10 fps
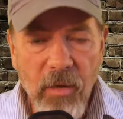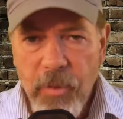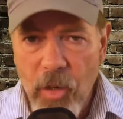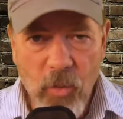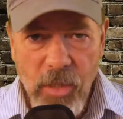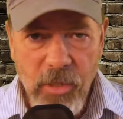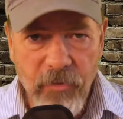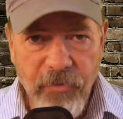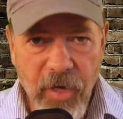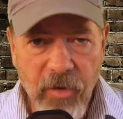But it wasn't
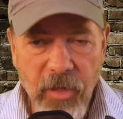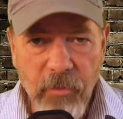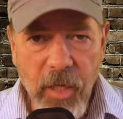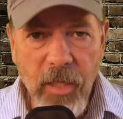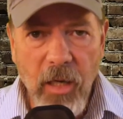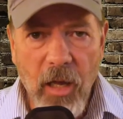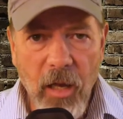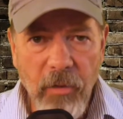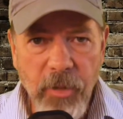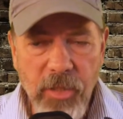found in my column.